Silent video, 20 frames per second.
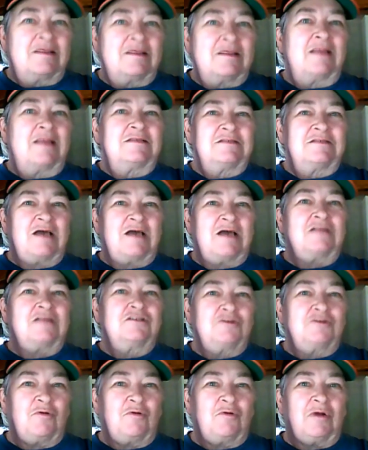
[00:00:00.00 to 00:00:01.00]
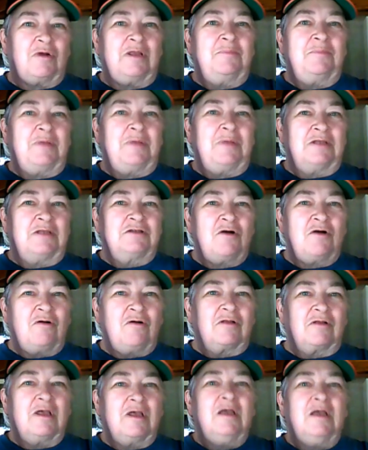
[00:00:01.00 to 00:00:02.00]
that it's not a story being
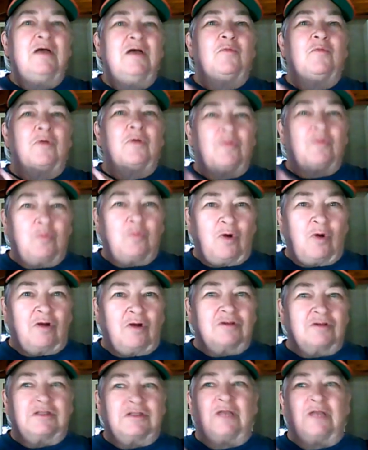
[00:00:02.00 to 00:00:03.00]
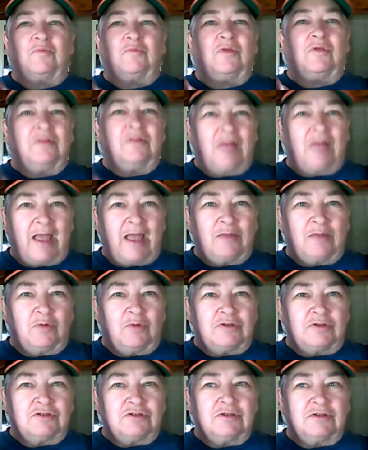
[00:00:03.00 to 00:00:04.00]
told with words and with
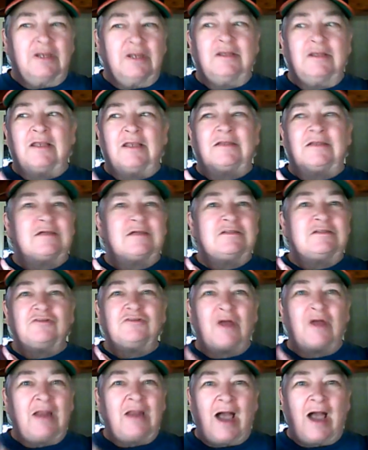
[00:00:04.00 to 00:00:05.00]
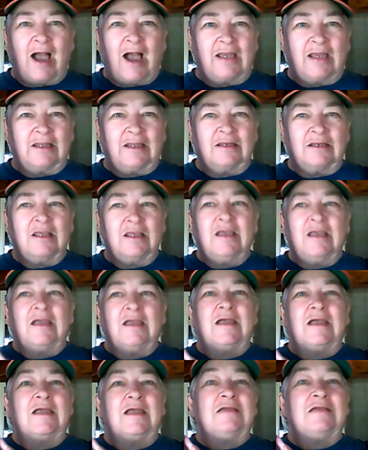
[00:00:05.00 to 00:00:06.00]
language. It doesn't try to hide it.
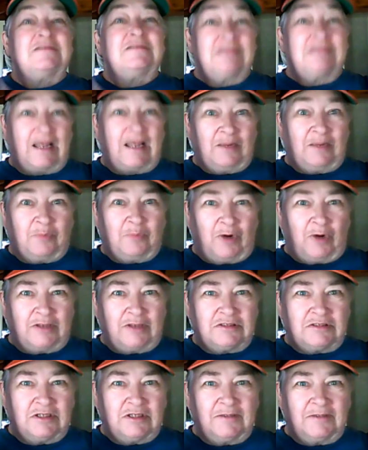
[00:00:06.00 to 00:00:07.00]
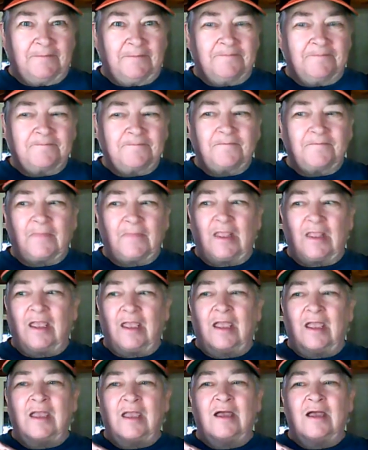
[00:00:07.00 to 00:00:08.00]
It celebrates it.
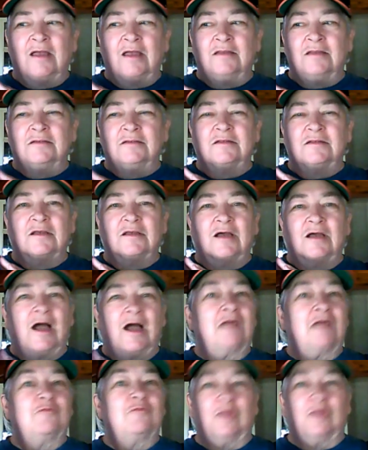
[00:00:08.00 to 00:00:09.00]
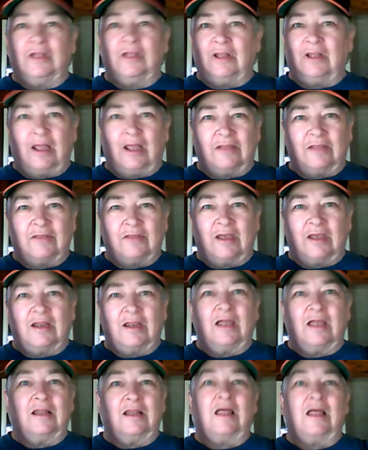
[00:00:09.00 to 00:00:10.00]
And I really like
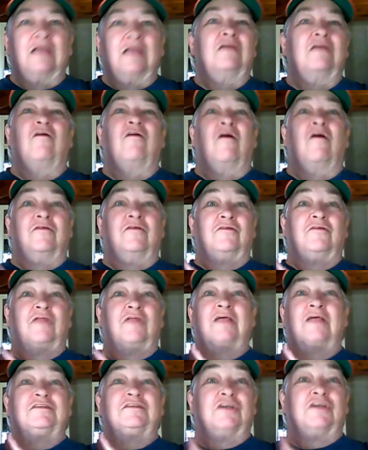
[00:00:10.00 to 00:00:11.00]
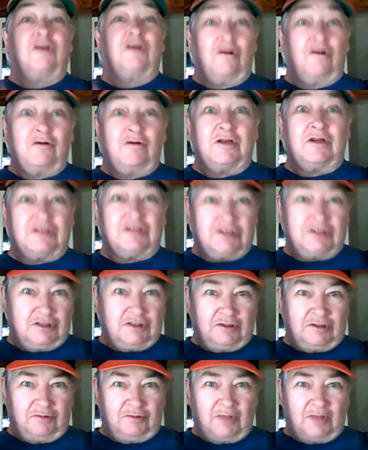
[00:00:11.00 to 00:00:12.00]
that. I like an author that has the courage to
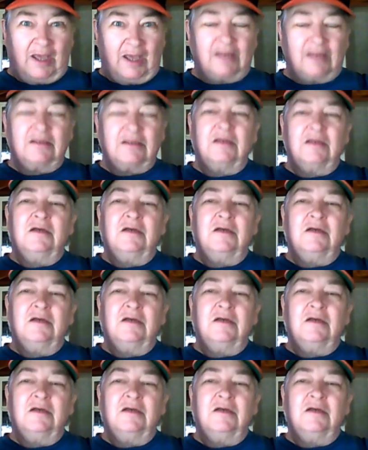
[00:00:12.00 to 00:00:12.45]
do that.